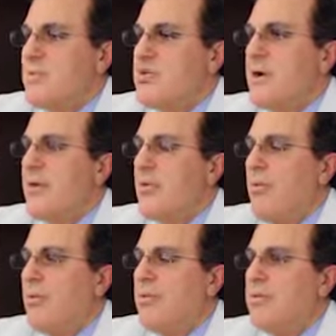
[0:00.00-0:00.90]
which I
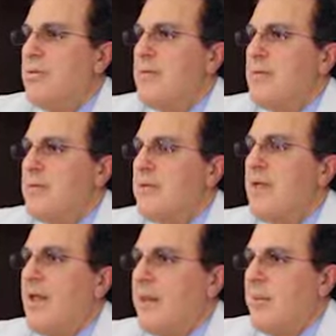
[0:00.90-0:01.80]
call
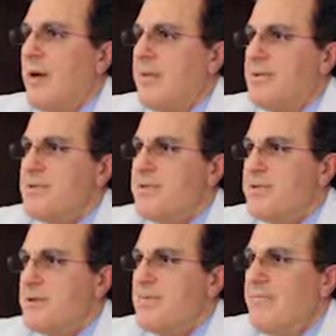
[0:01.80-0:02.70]
the lollipop
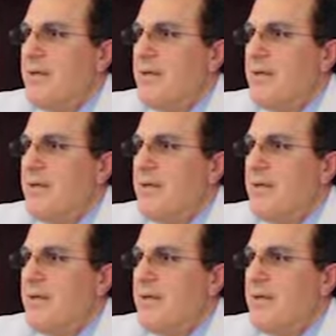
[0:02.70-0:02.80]
incision.